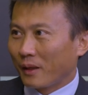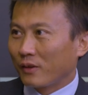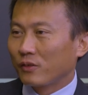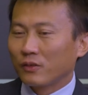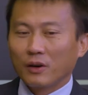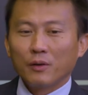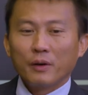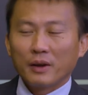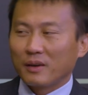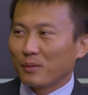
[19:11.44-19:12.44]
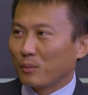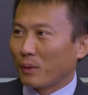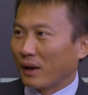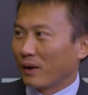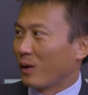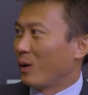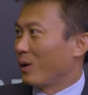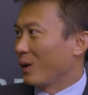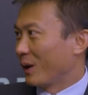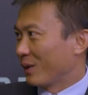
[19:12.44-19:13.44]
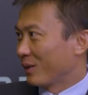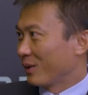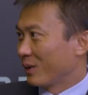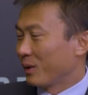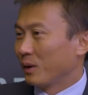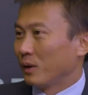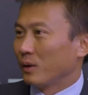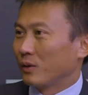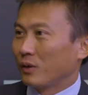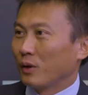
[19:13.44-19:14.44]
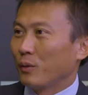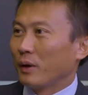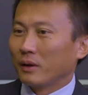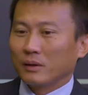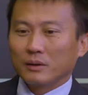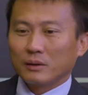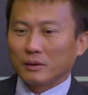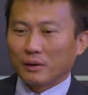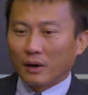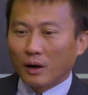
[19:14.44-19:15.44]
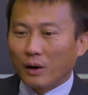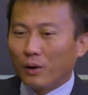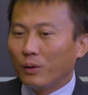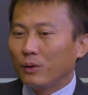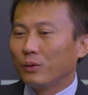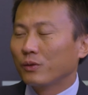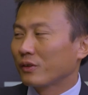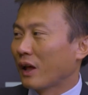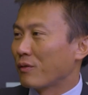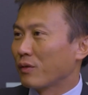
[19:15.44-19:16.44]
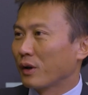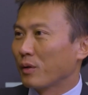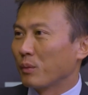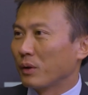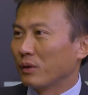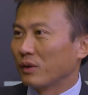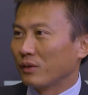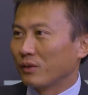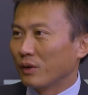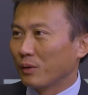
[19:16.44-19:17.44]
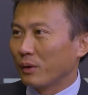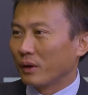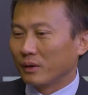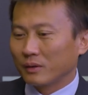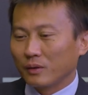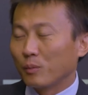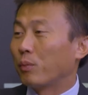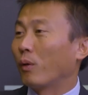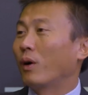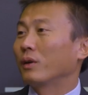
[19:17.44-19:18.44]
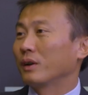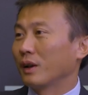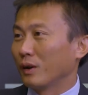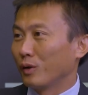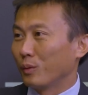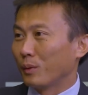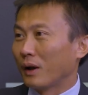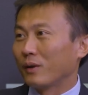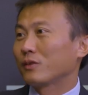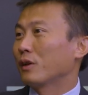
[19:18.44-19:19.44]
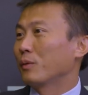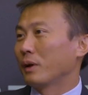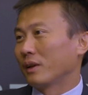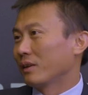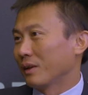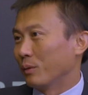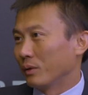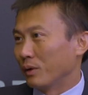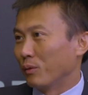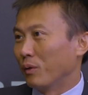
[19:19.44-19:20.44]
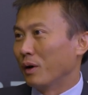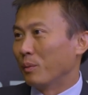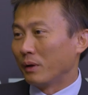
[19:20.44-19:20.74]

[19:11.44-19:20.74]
serving my colleagues, serving the whole Stanford community, serving broadly alumni, serving the world,